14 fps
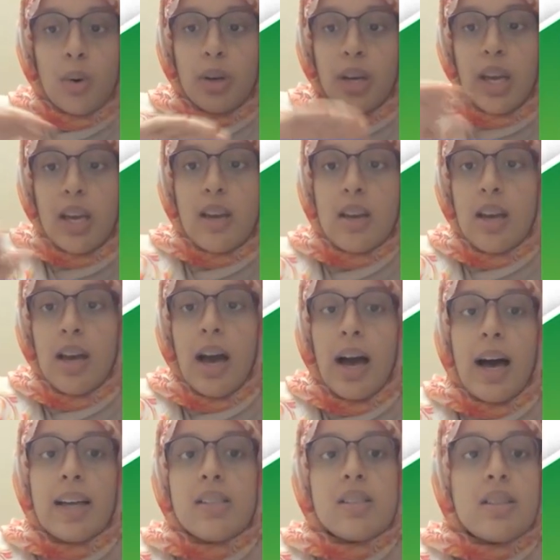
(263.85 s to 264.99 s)
Okay,
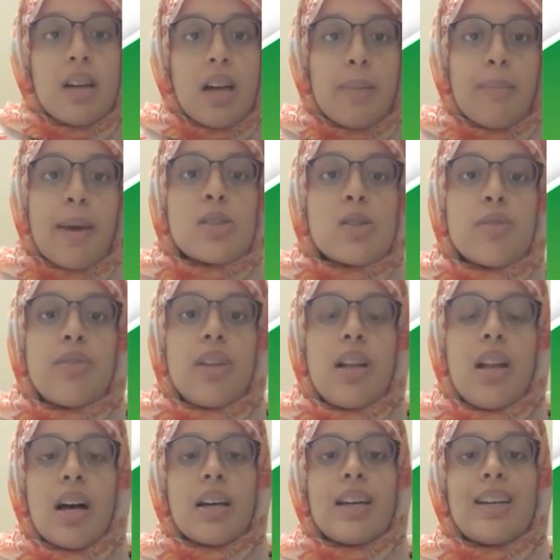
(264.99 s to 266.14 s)
and the apex of
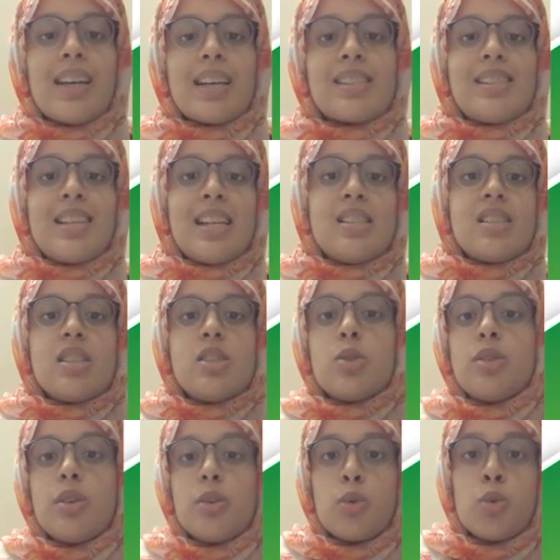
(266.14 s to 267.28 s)
the lung, it extends
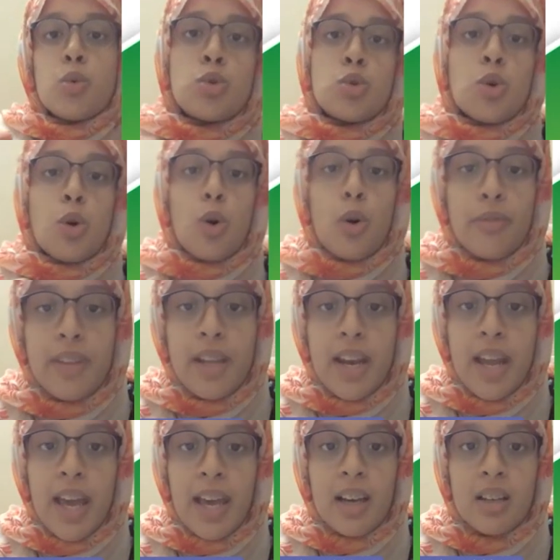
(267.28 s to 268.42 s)
into the root of the
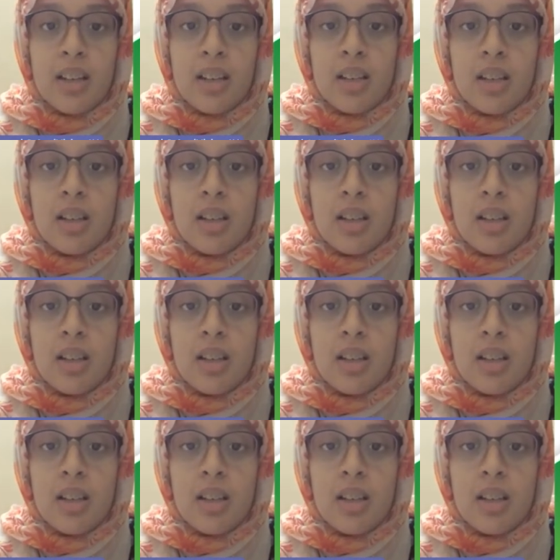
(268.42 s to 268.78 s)
neck,